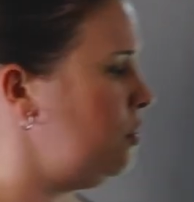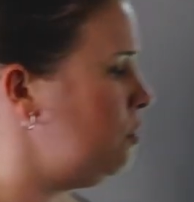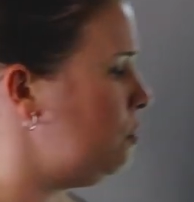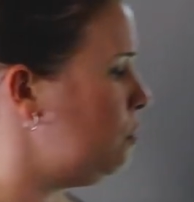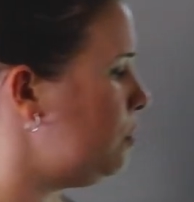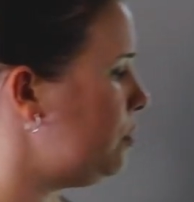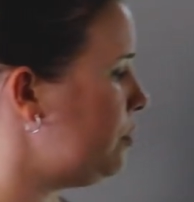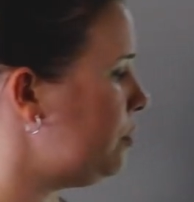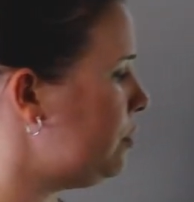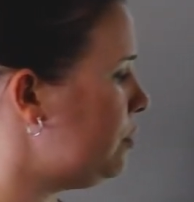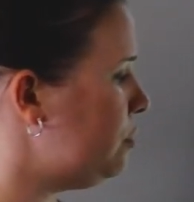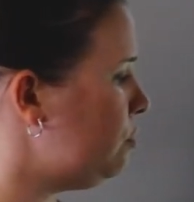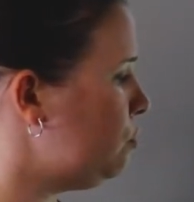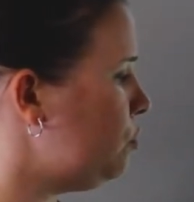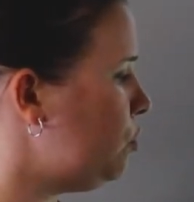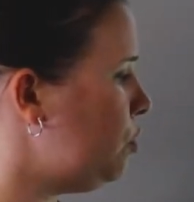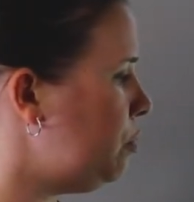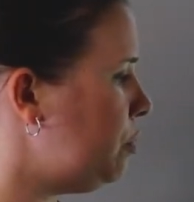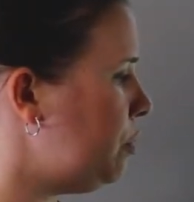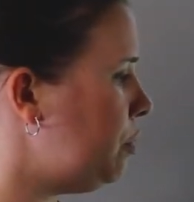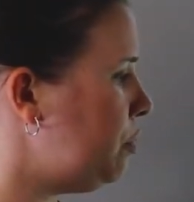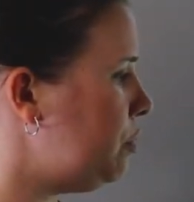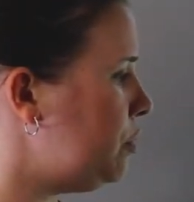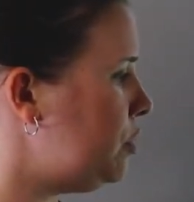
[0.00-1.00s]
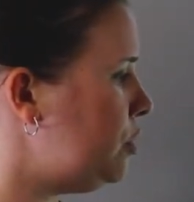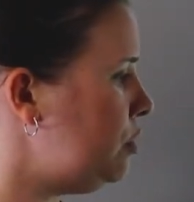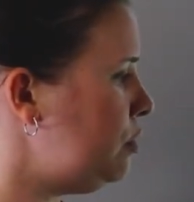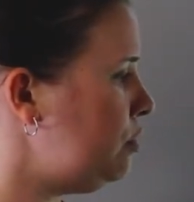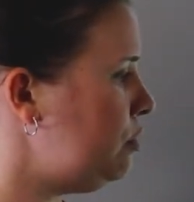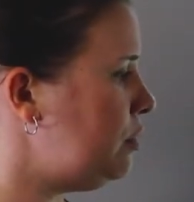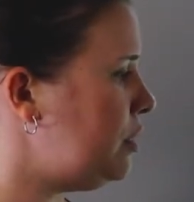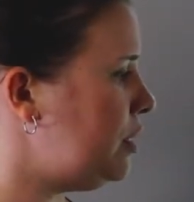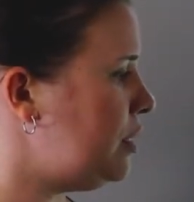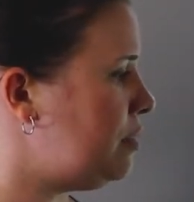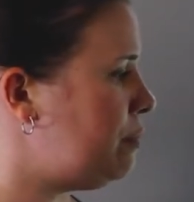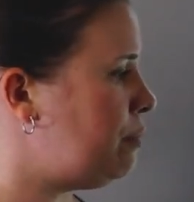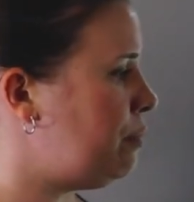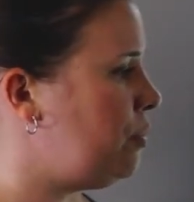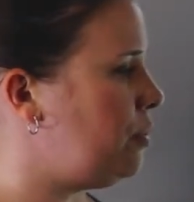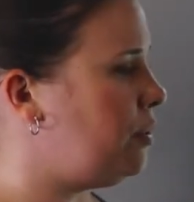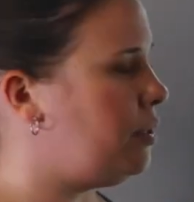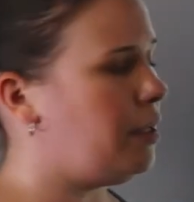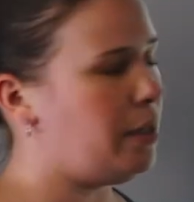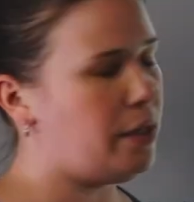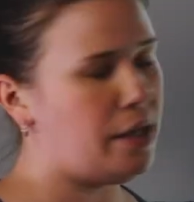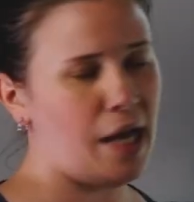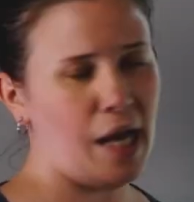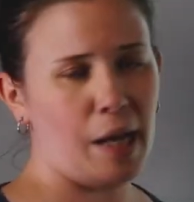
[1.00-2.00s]
Well, what we would do is
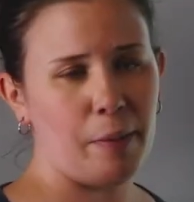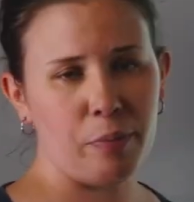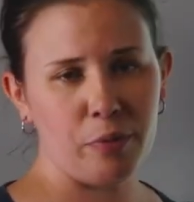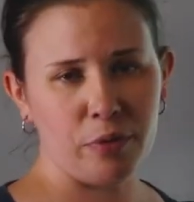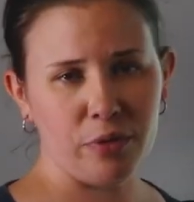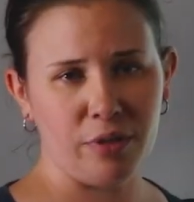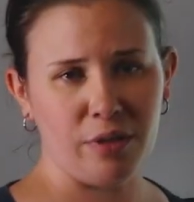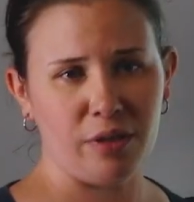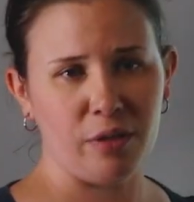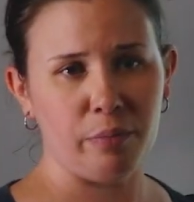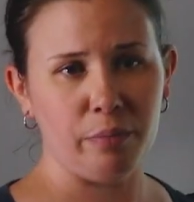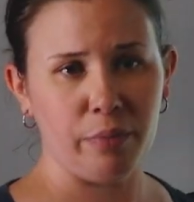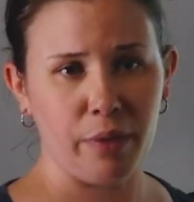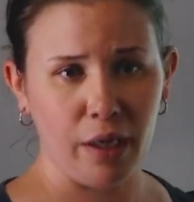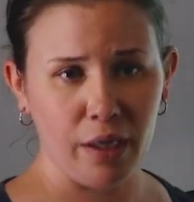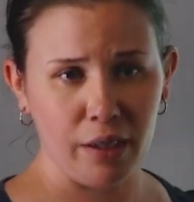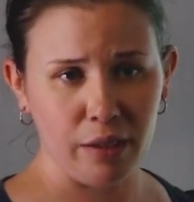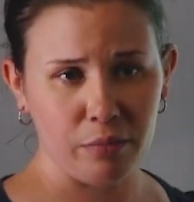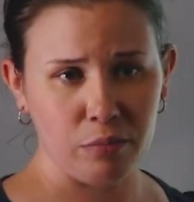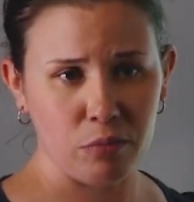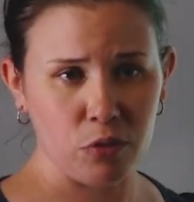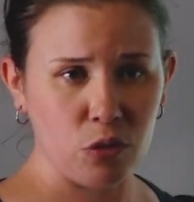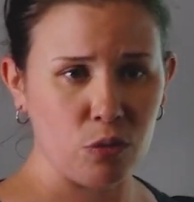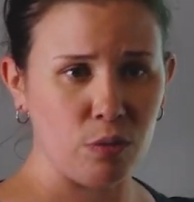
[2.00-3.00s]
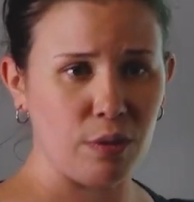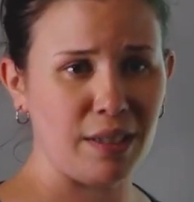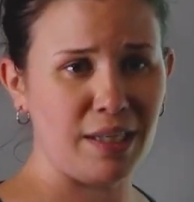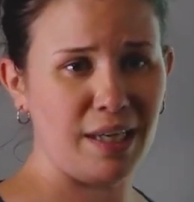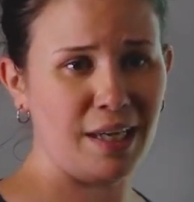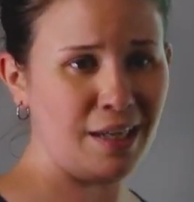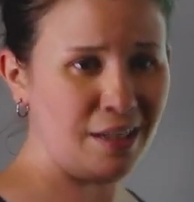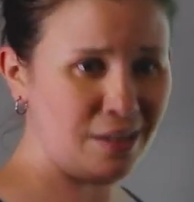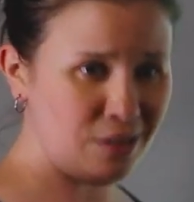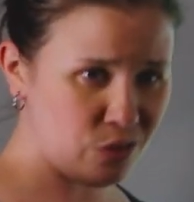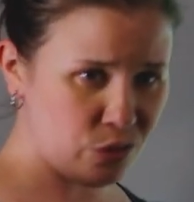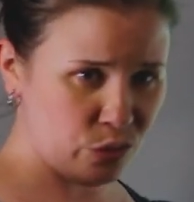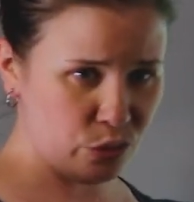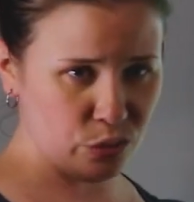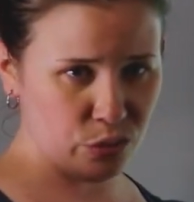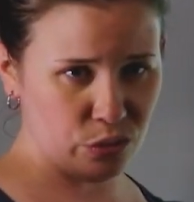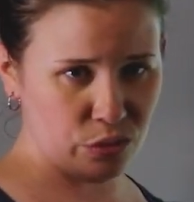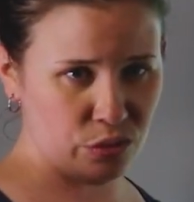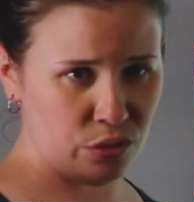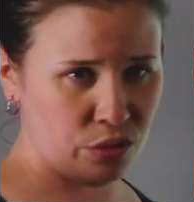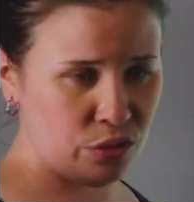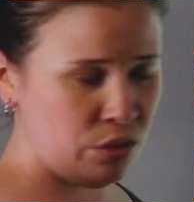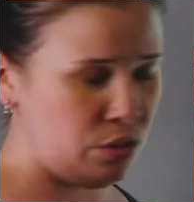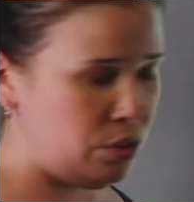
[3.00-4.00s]
put apples on the bottom so it
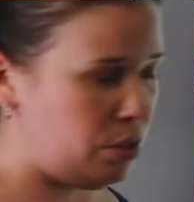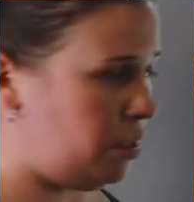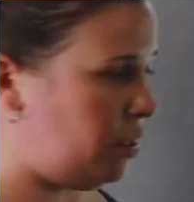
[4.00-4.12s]
cancels,